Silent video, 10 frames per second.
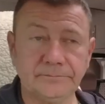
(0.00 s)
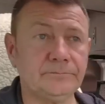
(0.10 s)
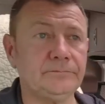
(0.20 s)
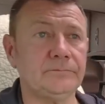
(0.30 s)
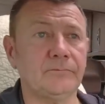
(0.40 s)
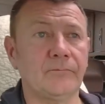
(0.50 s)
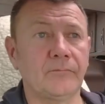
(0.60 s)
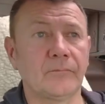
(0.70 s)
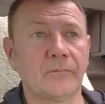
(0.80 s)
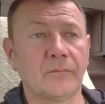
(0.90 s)

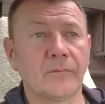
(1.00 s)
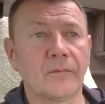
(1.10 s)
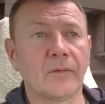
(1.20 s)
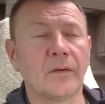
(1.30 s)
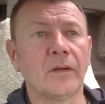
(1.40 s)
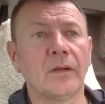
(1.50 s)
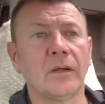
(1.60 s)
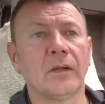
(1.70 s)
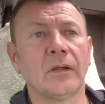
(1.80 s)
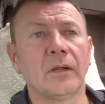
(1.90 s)

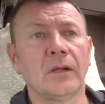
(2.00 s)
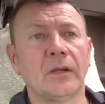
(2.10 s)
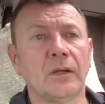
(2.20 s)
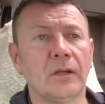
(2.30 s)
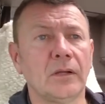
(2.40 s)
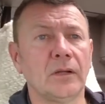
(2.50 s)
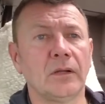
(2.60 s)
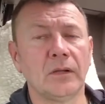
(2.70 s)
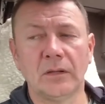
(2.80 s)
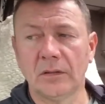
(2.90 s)

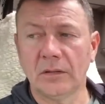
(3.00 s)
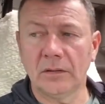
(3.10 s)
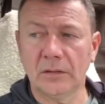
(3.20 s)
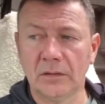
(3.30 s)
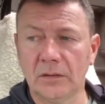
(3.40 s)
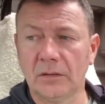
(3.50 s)
No words are spoken by the person on screen.